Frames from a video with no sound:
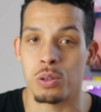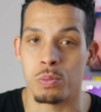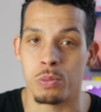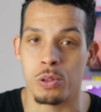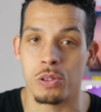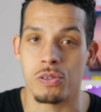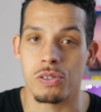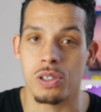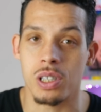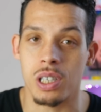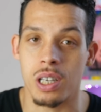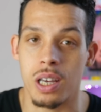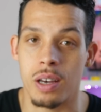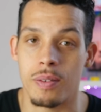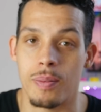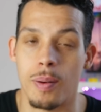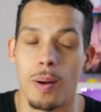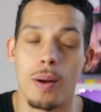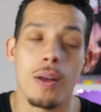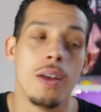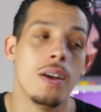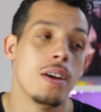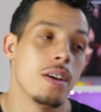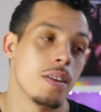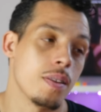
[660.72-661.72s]
your moves together.
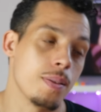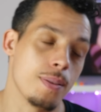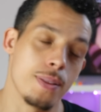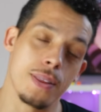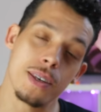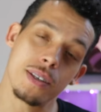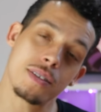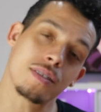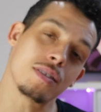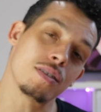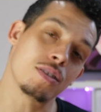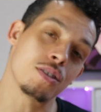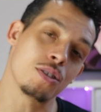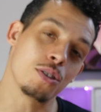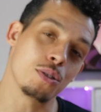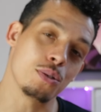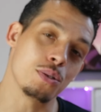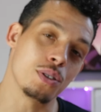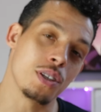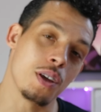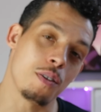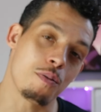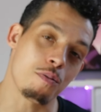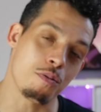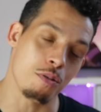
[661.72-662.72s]
This is no
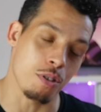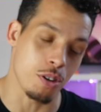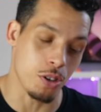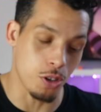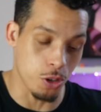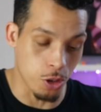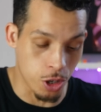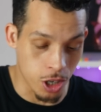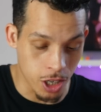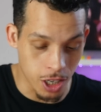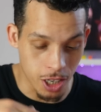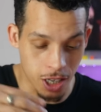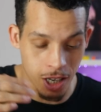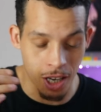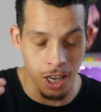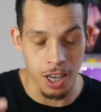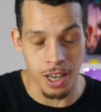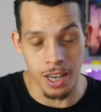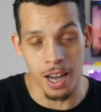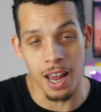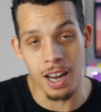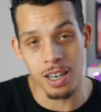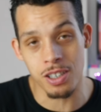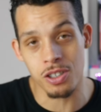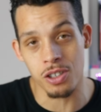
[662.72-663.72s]
different. You're going to
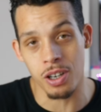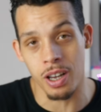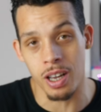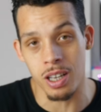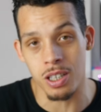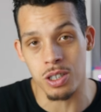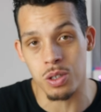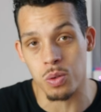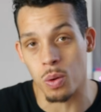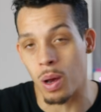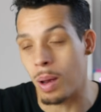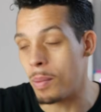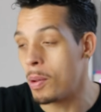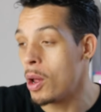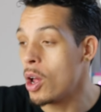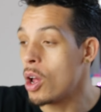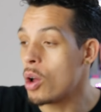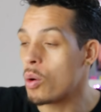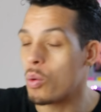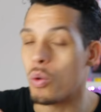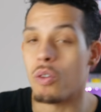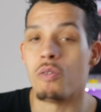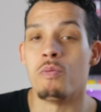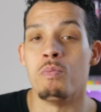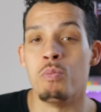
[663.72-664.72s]
connect your head swipe
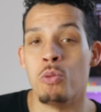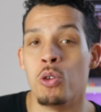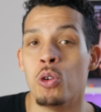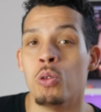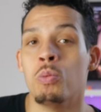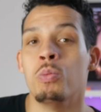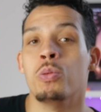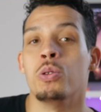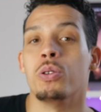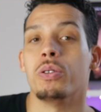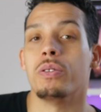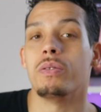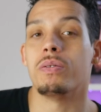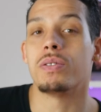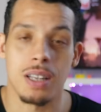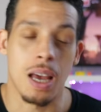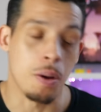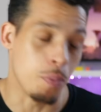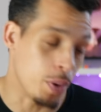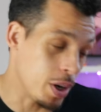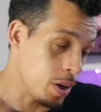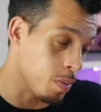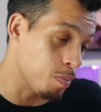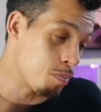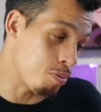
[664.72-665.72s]
with more moves. And
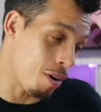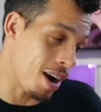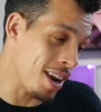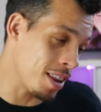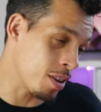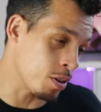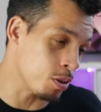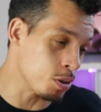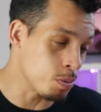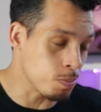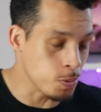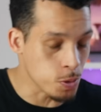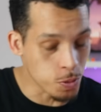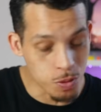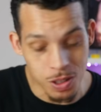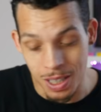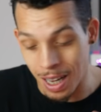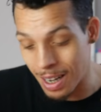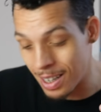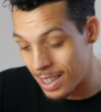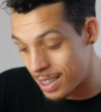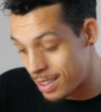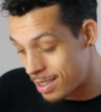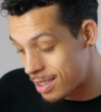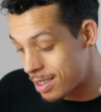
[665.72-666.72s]
we can break those moves
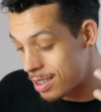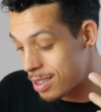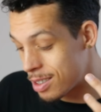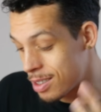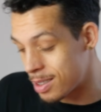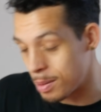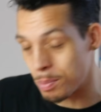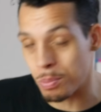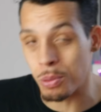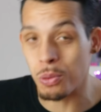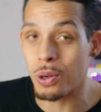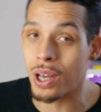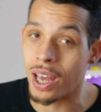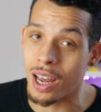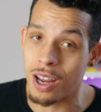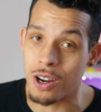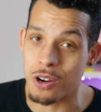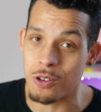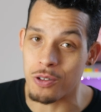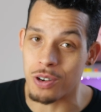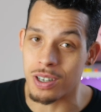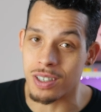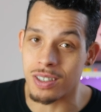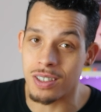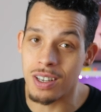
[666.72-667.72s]
down into simple
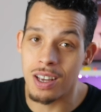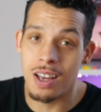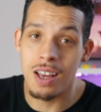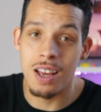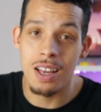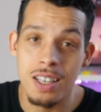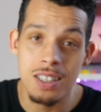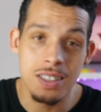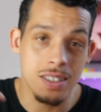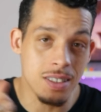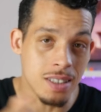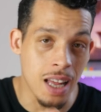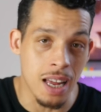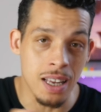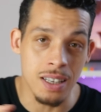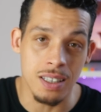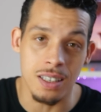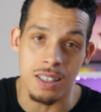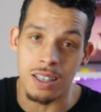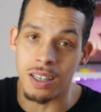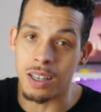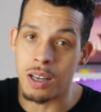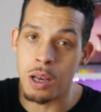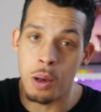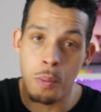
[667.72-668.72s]
categories.
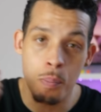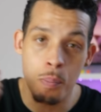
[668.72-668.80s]
Standing,